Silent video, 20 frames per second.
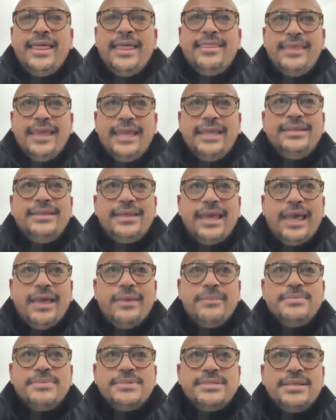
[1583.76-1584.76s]
Then
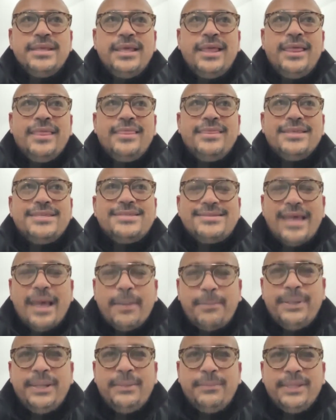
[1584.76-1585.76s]
comes the
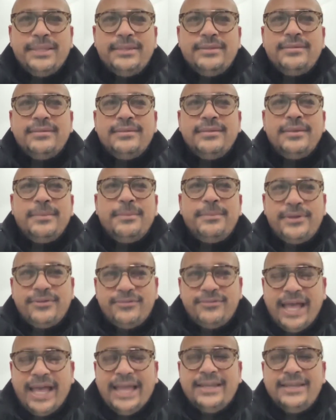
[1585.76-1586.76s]
supplement
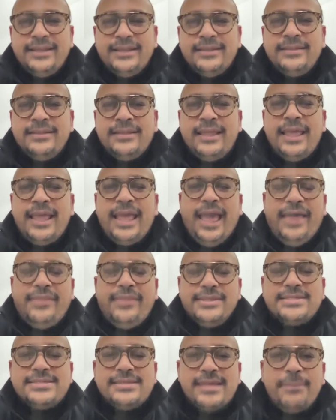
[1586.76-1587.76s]
provider,
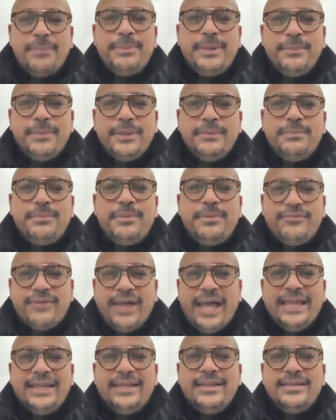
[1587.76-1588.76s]
and the supplement
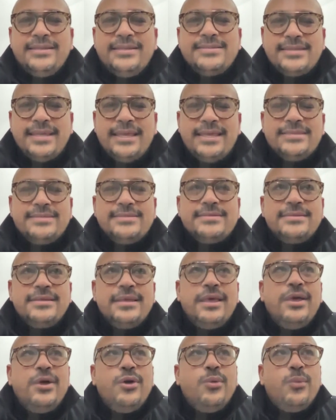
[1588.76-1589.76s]
provider says,
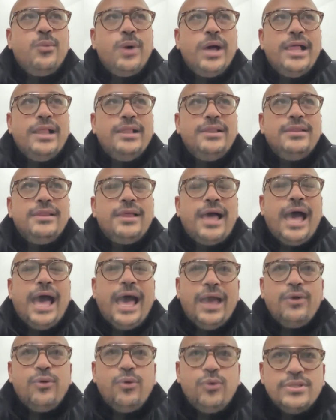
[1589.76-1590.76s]
well,
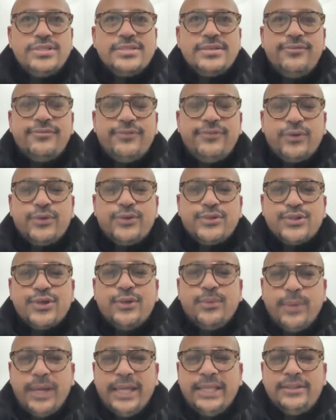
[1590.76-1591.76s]
I also focus
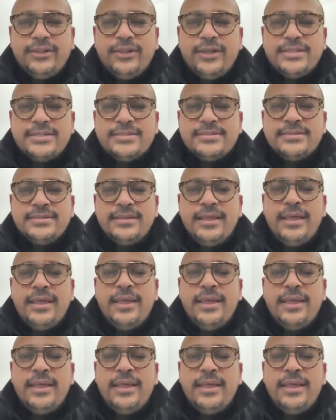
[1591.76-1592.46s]
on weight loss,